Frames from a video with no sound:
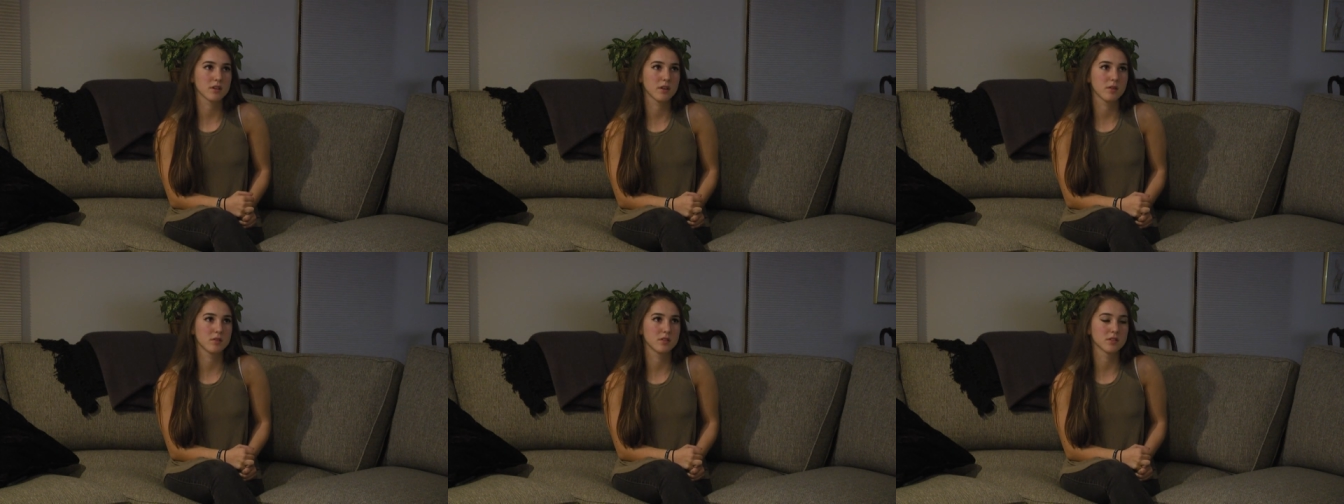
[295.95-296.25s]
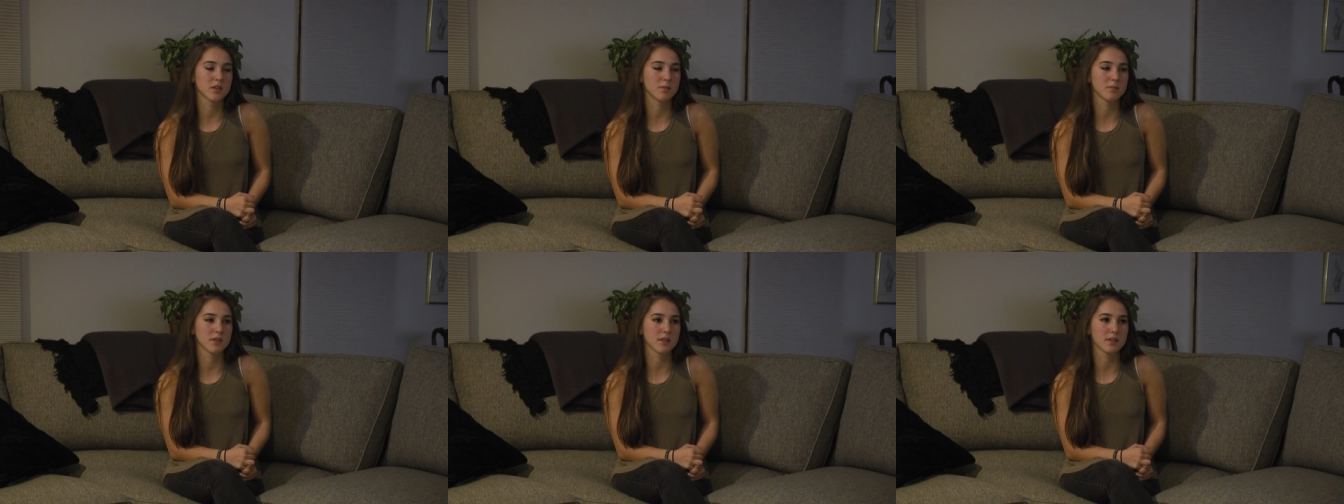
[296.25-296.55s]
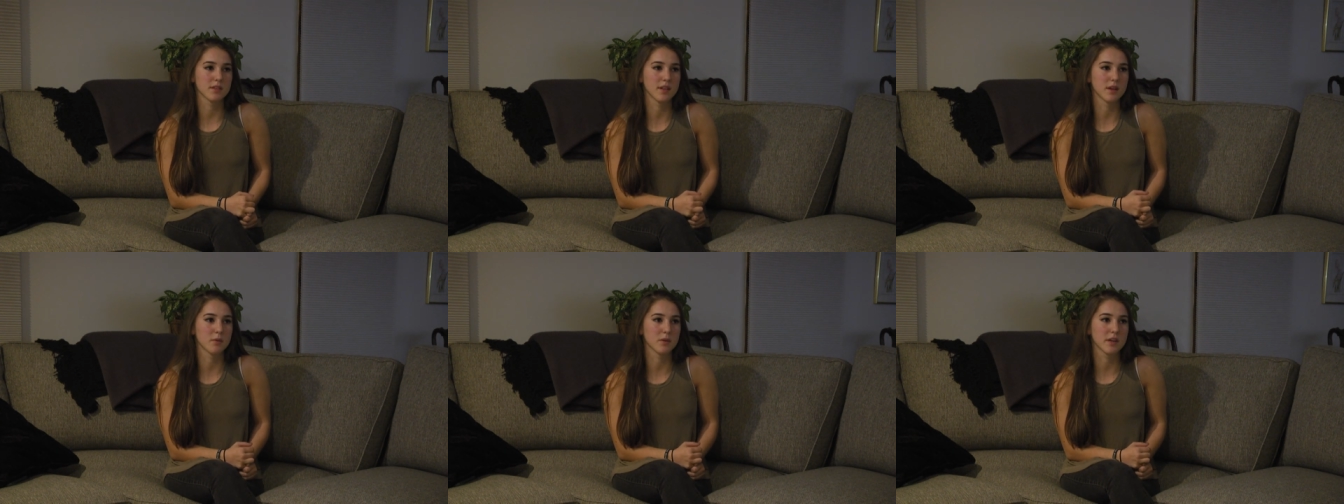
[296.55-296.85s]
it was
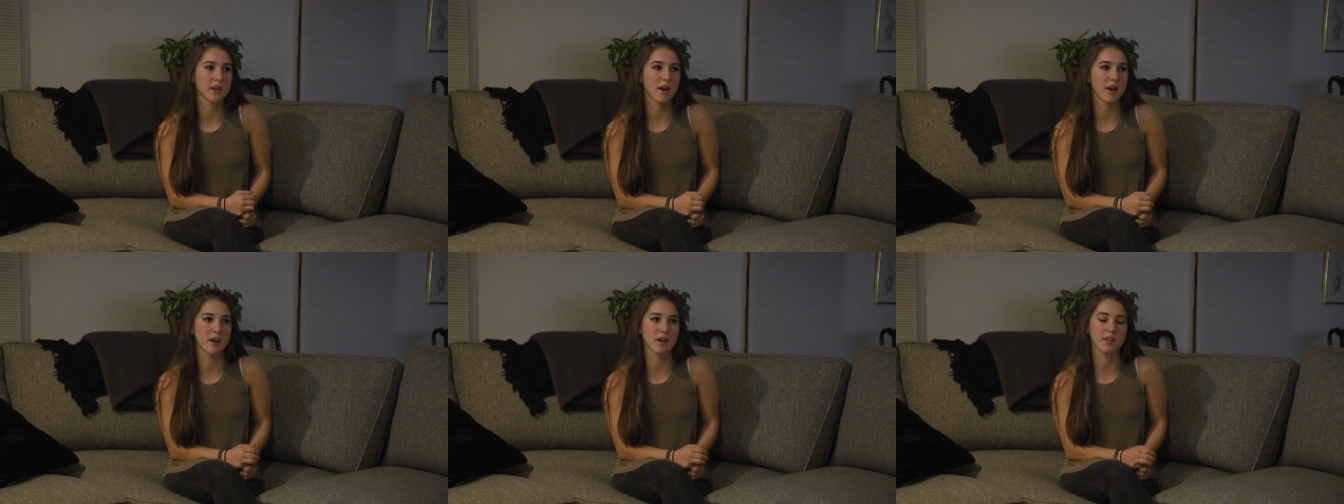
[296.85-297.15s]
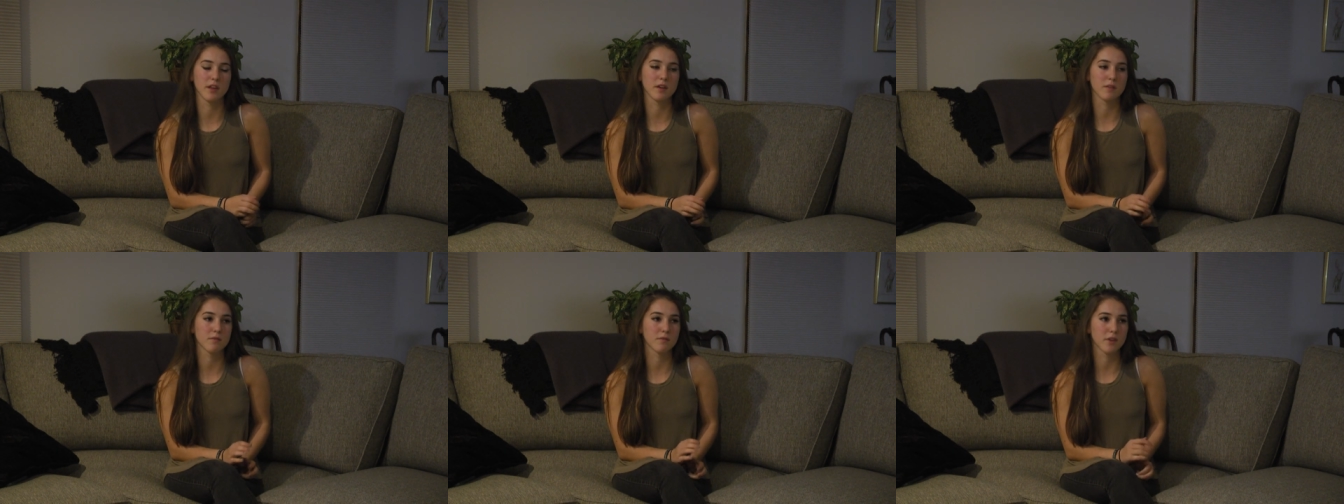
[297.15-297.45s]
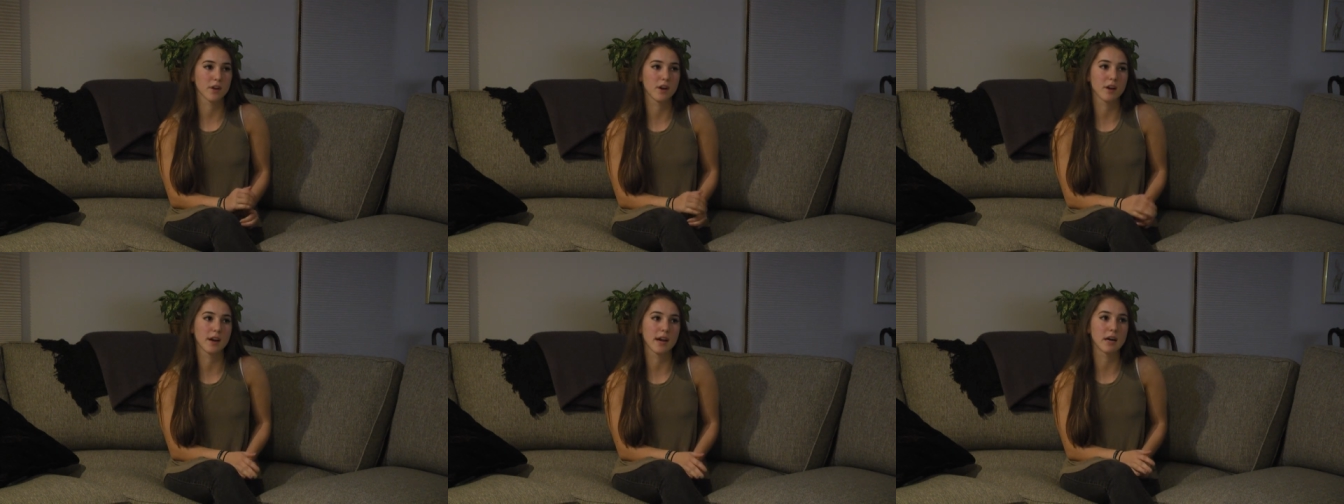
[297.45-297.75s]
something that we kind of like
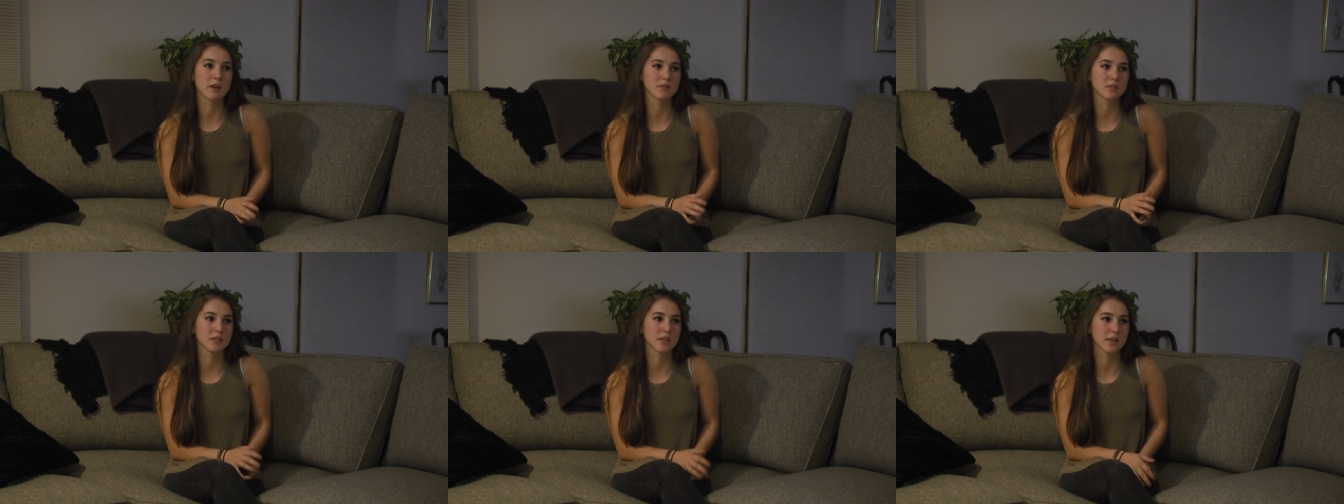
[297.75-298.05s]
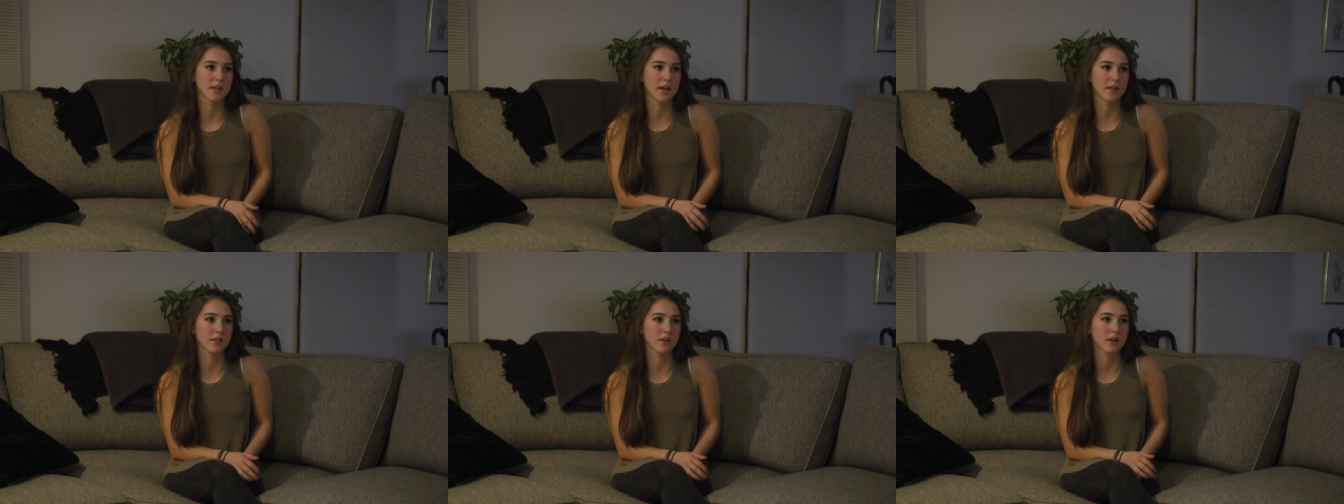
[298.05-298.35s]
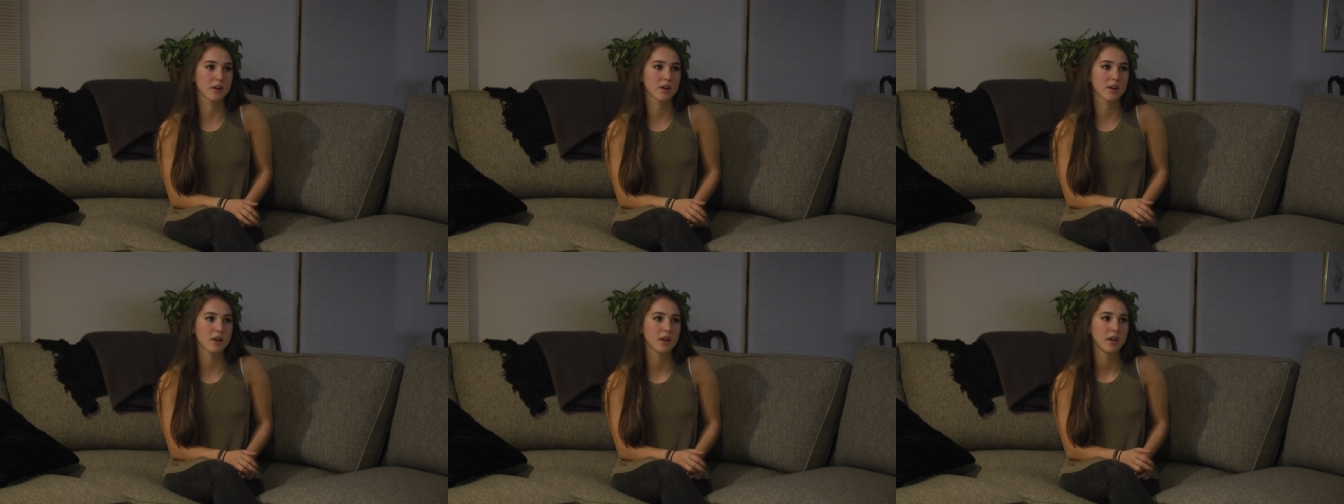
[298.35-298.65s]
figured out
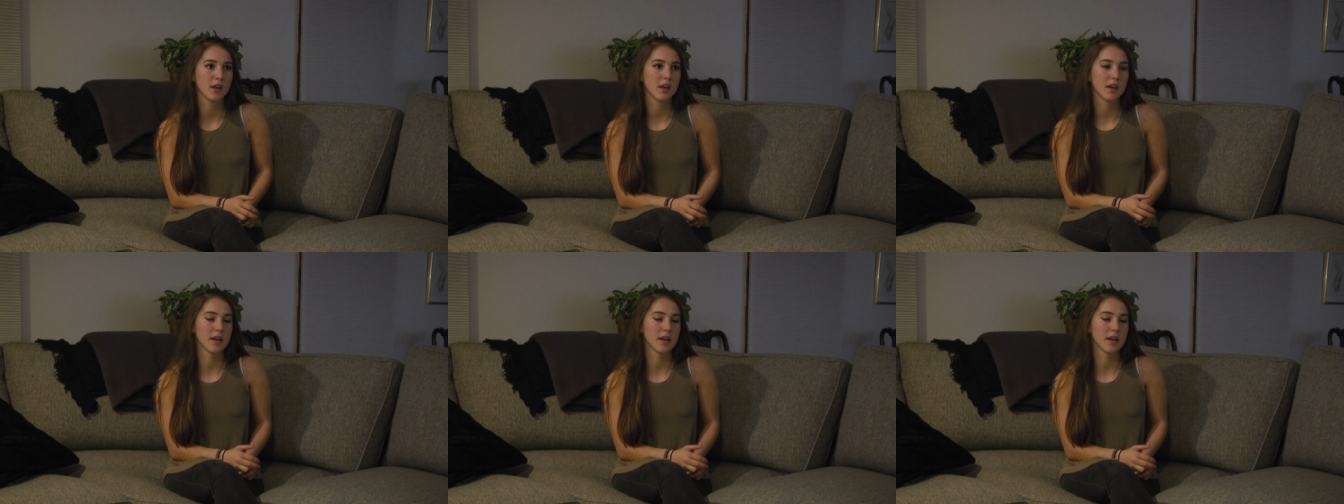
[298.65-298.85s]
together